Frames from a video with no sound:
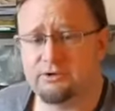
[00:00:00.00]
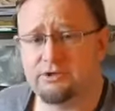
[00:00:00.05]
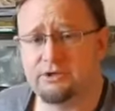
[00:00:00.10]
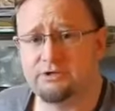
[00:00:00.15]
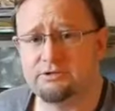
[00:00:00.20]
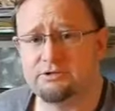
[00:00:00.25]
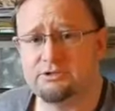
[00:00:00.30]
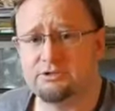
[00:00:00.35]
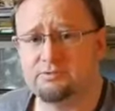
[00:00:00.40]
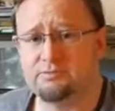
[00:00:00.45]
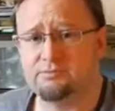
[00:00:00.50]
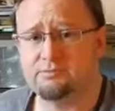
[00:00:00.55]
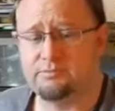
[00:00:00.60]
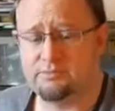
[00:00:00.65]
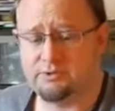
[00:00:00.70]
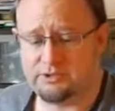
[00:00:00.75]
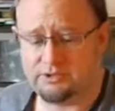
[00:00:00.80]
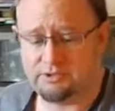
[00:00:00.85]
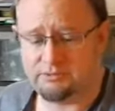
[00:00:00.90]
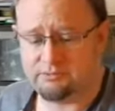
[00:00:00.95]
use some
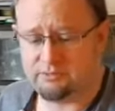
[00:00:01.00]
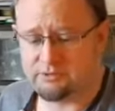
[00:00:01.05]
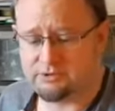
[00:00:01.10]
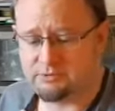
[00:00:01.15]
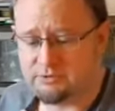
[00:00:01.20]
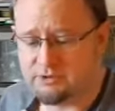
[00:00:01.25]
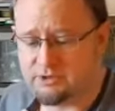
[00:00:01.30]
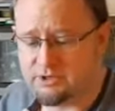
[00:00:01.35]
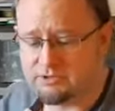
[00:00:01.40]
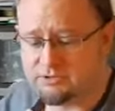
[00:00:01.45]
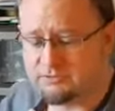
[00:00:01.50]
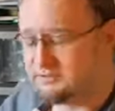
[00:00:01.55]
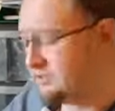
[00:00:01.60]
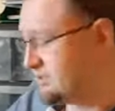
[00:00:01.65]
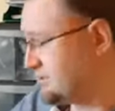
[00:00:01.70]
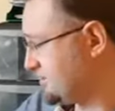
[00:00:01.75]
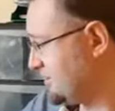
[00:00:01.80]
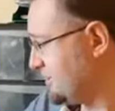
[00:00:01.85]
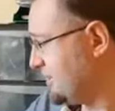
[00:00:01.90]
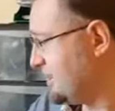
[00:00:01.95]
coils for
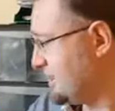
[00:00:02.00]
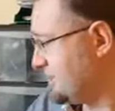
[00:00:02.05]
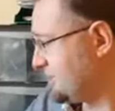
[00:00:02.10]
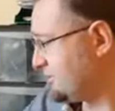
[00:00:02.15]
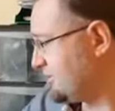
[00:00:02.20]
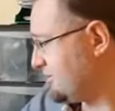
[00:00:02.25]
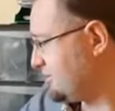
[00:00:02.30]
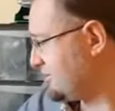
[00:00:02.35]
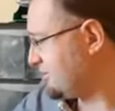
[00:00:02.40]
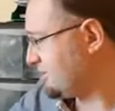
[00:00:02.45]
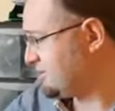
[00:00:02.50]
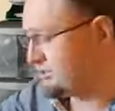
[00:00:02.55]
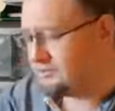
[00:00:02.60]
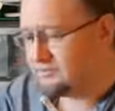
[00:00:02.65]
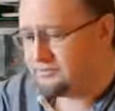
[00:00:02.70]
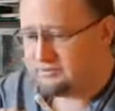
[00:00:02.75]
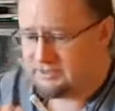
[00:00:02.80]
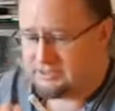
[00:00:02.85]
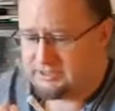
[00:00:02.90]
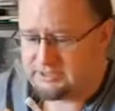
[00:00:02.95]
this. So show you what I'm going to do
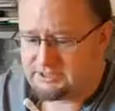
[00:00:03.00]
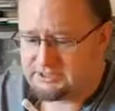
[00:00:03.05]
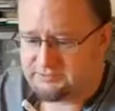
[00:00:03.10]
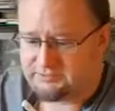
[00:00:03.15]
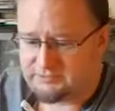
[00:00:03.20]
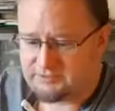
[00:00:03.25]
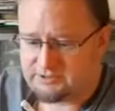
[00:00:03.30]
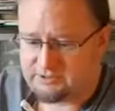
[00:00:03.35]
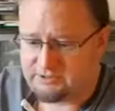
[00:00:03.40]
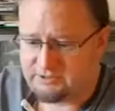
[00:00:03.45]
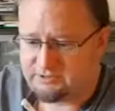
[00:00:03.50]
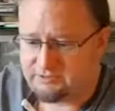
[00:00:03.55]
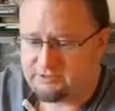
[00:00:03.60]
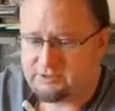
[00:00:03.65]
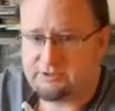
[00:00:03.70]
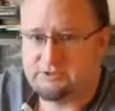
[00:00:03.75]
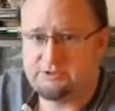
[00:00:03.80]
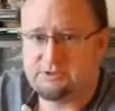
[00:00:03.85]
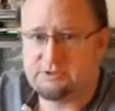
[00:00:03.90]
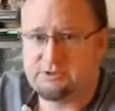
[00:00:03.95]
with this. So I'll
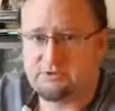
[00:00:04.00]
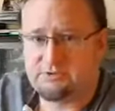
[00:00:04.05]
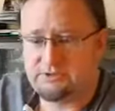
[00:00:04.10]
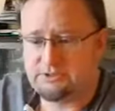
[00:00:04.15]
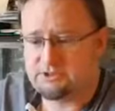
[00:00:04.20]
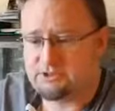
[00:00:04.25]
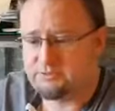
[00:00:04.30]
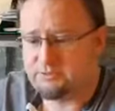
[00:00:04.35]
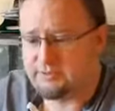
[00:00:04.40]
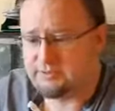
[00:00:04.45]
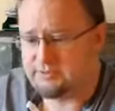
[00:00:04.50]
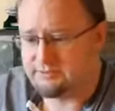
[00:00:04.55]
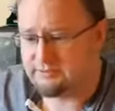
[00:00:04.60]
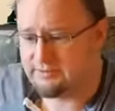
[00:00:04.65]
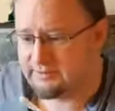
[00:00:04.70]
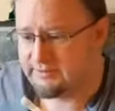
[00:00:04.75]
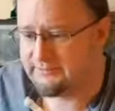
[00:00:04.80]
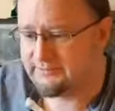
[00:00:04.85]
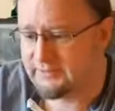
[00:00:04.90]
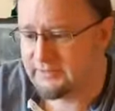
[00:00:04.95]
just squeeze some out.
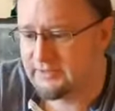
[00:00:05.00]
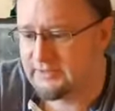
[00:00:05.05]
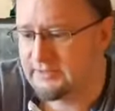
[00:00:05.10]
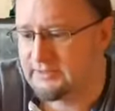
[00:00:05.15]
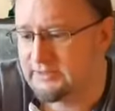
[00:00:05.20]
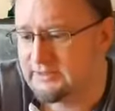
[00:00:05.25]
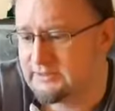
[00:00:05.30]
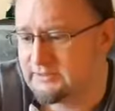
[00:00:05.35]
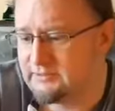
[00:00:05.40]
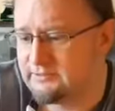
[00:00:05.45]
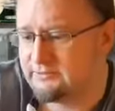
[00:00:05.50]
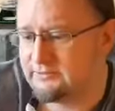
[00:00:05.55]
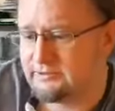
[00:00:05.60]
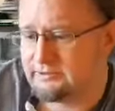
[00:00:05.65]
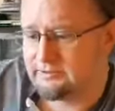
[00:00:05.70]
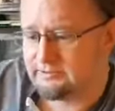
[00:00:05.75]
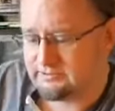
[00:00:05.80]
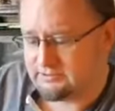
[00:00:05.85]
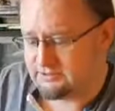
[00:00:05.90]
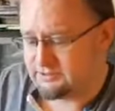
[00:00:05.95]
There we
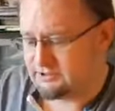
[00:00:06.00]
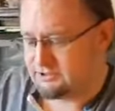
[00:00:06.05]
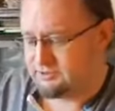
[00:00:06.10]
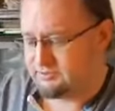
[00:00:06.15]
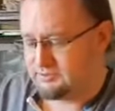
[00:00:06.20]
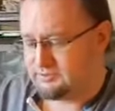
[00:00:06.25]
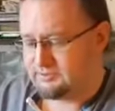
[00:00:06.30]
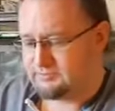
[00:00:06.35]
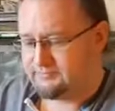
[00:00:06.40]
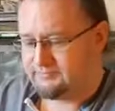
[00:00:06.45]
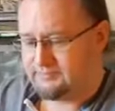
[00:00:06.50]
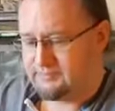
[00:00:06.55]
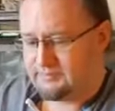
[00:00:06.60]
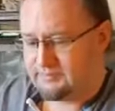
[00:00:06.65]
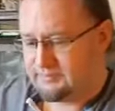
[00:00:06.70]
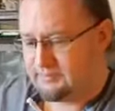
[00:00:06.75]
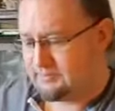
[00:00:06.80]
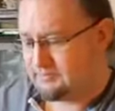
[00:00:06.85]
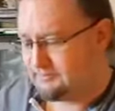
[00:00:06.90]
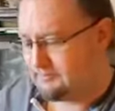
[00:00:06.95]
go, that's right.
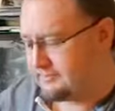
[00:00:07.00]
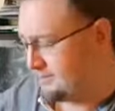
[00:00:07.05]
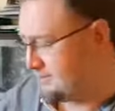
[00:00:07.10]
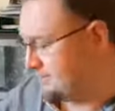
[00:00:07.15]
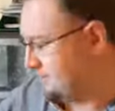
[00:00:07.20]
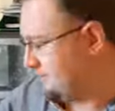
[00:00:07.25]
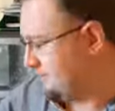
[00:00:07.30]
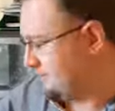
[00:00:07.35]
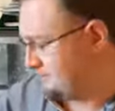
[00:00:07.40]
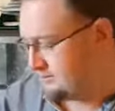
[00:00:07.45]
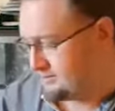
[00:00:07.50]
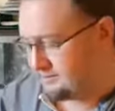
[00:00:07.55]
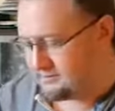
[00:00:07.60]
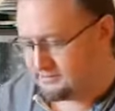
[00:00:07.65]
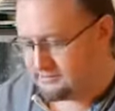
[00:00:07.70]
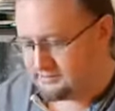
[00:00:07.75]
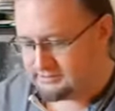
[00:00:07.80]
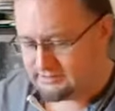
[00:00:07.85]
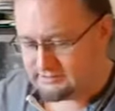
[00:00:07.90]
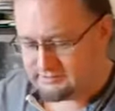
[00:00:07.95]

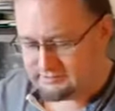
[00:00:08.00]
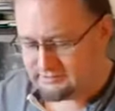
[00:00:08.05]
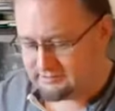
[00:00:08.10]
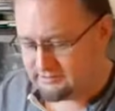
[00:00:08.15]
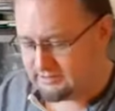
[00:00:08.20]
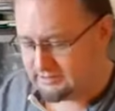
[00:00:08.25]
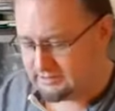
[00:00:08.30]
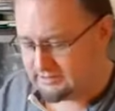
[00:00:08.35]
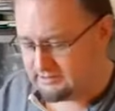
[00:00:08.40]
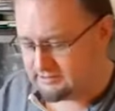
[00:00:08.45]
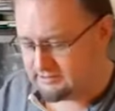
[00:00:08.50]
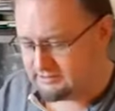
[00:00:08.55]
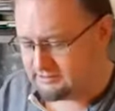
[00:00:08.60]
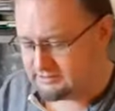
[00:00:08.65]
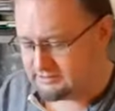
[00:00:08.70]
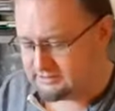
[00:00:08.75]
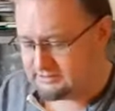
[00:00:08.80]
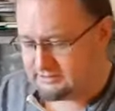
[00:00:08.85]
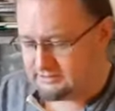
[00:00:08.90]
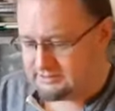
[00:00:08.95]
And get
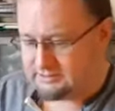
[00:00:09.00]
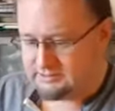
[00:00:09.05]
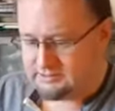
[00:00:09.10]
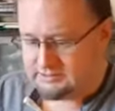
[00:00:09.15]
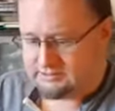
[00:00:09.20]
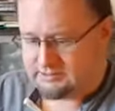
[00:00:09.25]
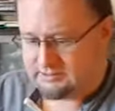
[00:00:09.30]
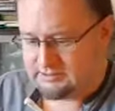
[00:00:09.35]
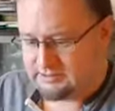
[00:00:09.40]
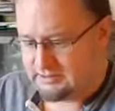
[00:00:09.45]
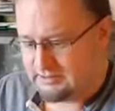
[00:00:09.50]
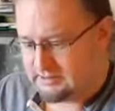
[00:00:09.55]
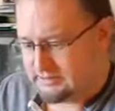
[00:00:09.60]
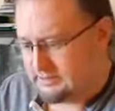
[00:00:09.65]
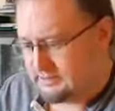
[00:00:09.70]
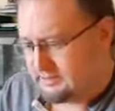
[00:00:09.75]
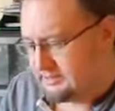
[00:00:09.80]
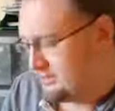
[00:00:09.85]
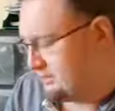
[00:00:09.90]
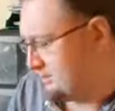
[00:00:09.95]
that. There
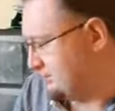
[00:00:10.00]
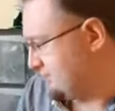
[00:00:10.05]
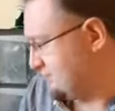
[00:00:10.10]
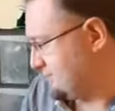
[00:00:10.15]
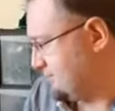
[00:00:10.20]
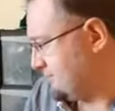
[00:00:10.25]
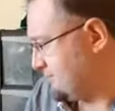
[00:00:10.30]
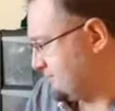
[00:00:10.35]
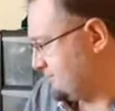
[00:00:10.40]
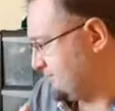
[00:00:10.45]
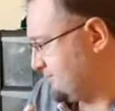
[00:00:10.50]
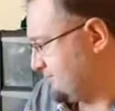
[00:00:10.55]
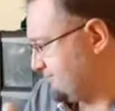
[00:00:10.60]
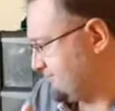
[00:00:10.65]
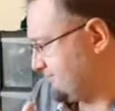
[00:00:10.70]
we go.